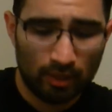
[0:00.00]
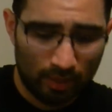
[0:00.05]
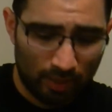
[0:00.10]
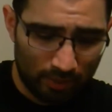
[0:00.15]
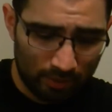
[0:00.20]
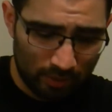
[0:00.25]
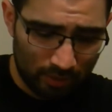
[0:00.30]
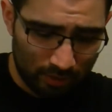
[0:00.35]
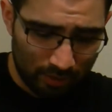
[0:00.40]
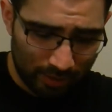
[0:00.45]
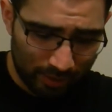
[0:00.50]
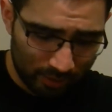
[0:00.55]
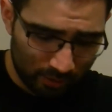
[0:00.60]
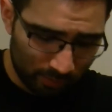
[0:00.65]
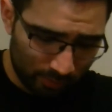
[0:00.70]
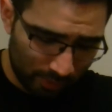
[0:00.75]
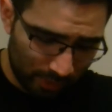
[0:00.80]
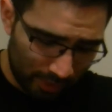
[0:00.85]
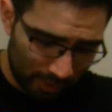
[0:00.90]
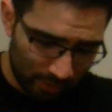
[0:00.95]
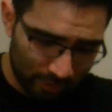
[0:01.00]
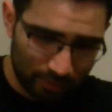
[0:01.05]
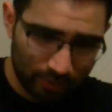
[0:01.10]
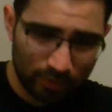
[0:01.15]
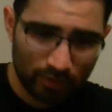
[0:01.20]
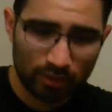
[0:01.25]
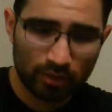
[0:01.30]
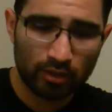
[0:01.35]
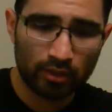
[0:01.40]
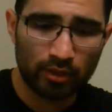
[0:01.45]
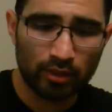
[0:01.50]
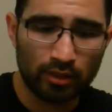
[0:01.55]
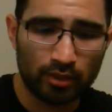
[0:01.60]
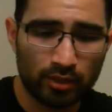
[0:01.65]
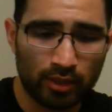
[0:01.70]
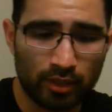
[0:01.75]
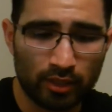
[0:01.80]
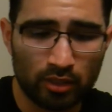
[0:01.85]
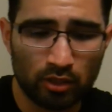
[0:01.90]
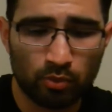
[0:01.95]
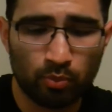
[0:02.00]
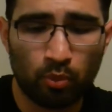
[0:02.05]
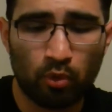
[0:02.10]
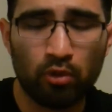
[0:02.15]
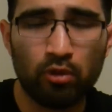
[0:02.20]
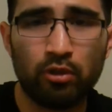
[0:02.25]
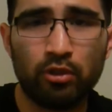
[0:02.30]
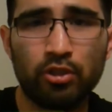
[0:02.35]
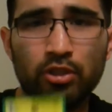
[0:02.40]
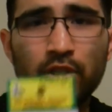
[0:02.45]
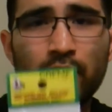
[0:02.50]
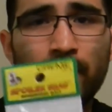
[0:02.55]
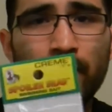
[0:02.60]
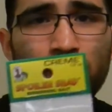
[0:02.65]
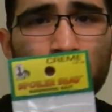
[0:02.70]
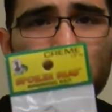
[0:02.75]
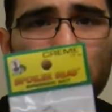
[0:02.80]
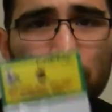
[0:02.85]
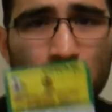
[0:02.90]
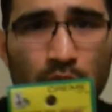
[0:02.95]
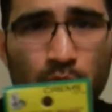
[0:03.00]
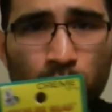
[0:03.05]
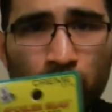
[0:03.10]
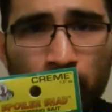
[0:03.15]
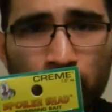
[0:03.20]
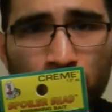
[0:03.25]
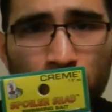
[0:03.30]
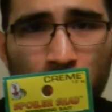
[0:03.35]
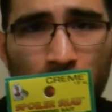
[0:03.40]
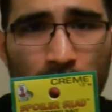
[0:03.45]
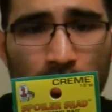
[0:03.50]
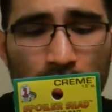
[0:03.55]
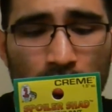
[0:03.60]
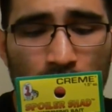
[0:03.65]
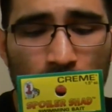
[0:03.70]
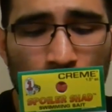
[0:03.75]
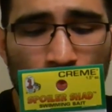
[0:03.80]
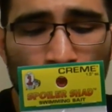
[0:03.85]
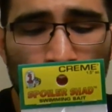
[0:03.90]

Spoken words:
And then last but not least is a spoiler shad swimming bait.